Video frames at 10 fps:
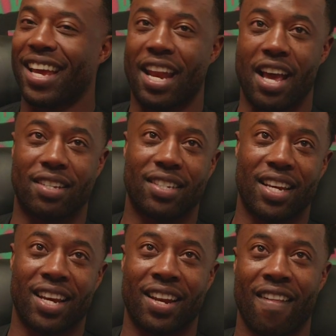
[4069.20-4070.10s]
and I
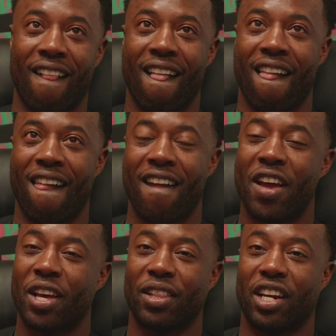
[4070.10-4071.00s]
said,
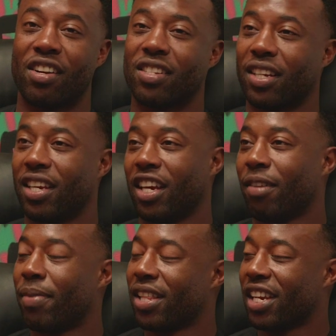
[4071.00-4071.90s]
there is a
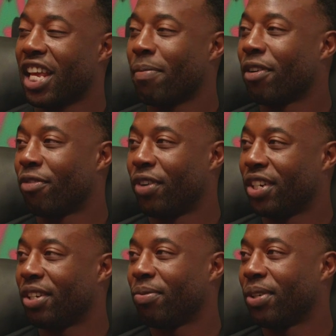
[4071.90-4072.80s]
kid by the name of
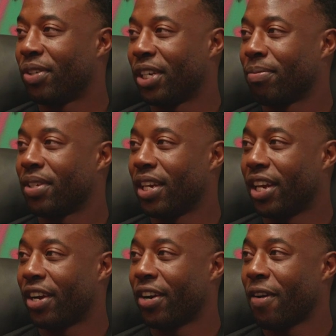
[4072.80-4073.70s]
Richie Williams
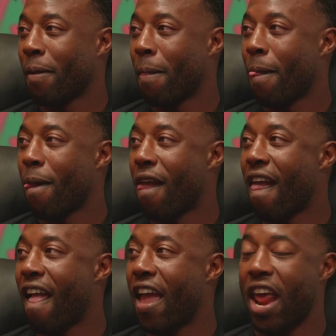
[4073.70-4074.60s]
here
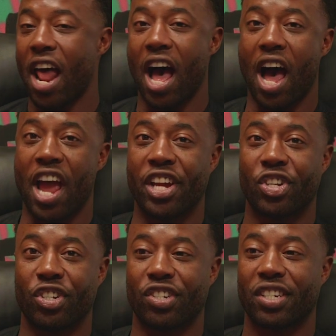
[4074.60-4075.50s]
and
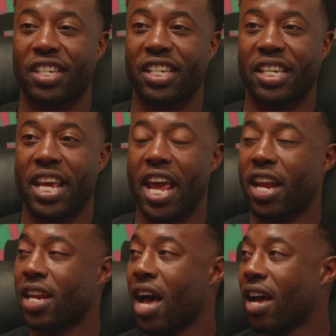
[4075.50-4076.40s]
I just
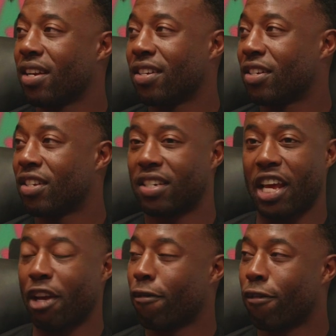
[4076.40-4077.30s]
cannot
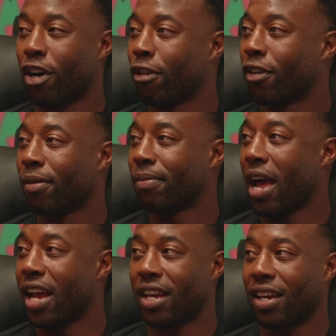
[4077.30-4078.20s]
stay in front of him.
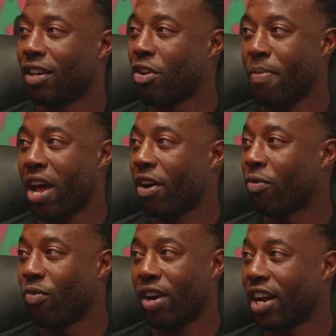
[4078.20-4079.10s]
No
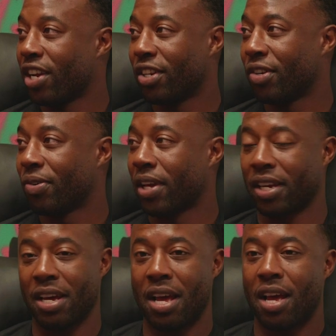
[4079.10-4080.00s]
matter what I do,
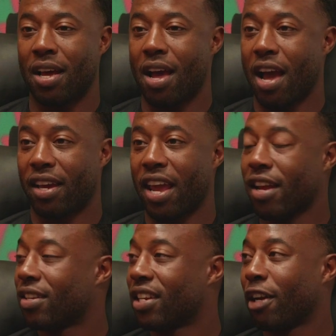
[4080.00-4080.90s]
like I
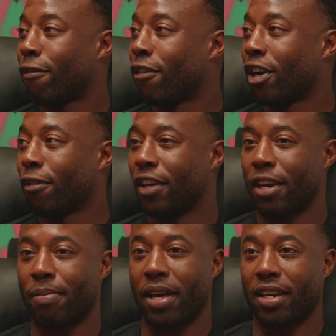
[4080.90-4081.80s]
can't stay in front of
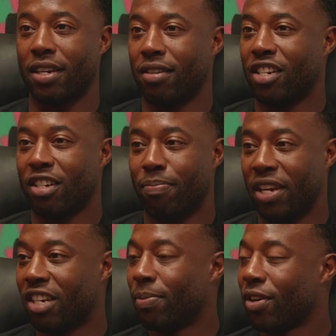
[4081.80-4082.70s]
him. Like he
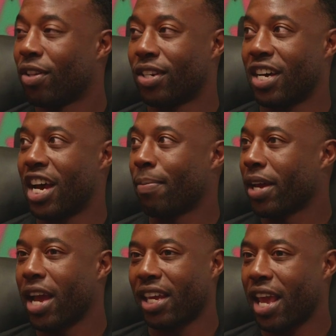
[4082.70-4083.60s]
beats me all the time.
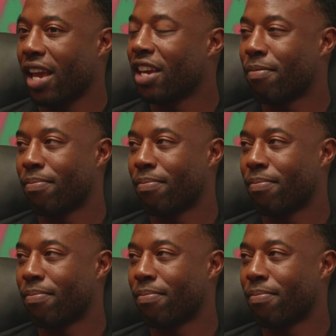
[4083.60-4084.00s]
Like I can't